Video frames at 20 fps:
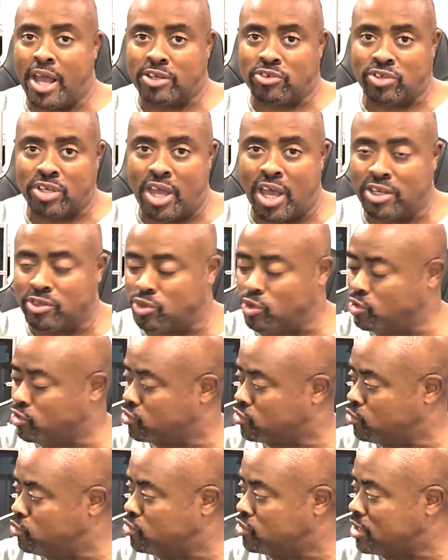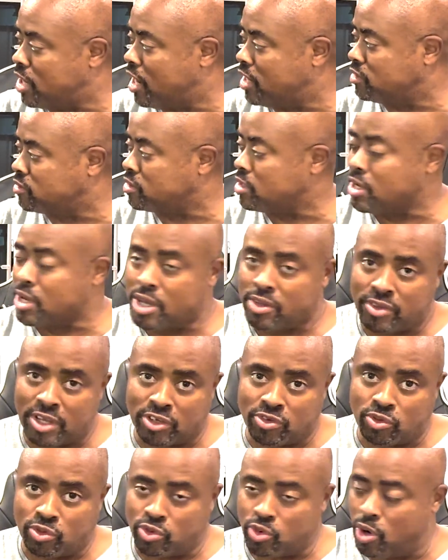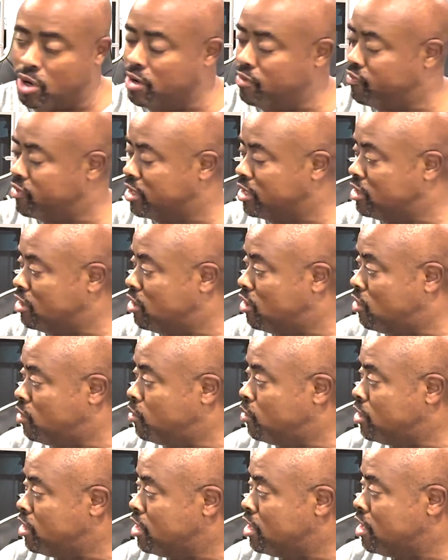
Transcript: actually has those two sides that you saw in the video.